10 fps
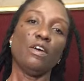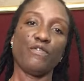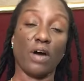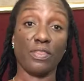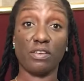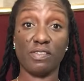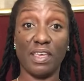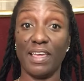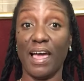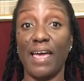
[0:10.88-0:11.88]
Father's
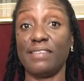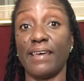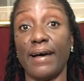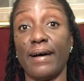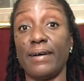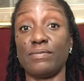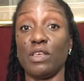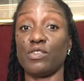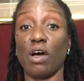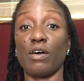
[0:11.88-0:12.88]
Day, guys, um,
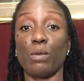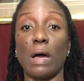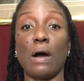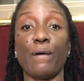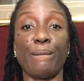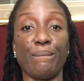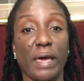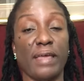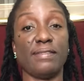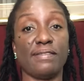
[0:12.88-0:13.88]
it's all about
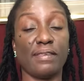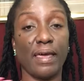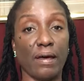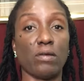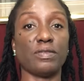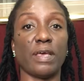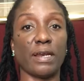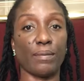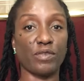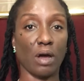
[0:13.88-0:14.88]
men's health.
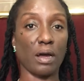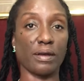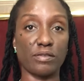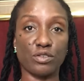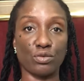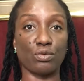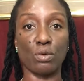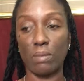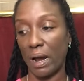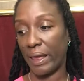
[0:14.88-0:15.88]
And I'm talking to
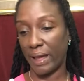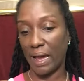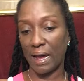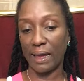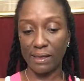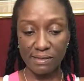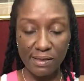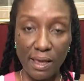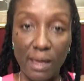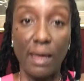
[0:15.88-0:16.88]
my guys
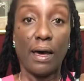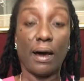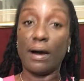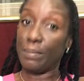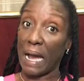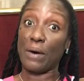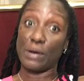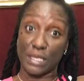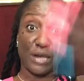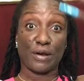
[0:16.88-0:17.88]

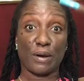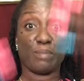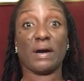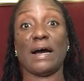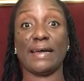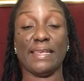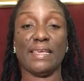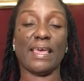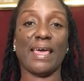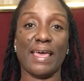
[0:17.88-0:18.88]
about your
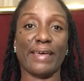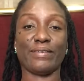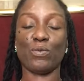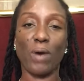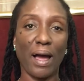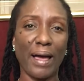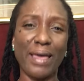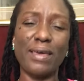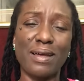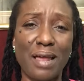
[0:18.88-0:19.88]
body and
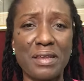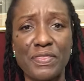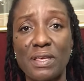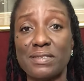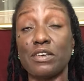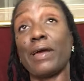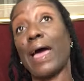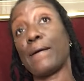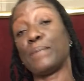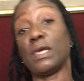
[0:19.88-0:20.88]
why a lot of things are
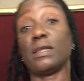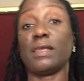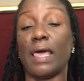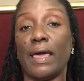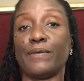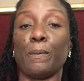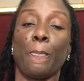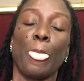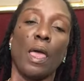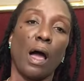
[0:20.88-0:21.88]
happening. And
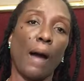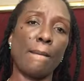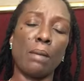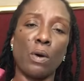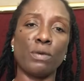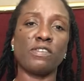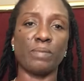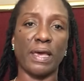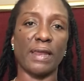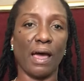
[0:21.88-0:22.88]
um, most
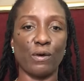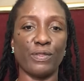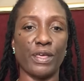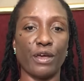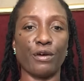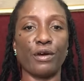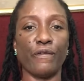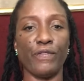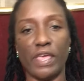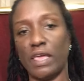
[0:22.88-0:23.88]
men out there,
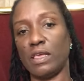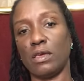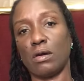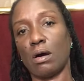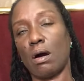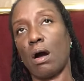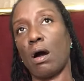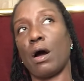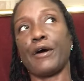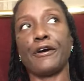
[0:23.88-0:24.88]
they
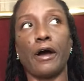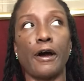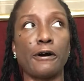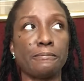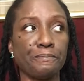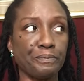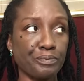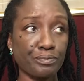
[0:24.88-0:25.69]
are um,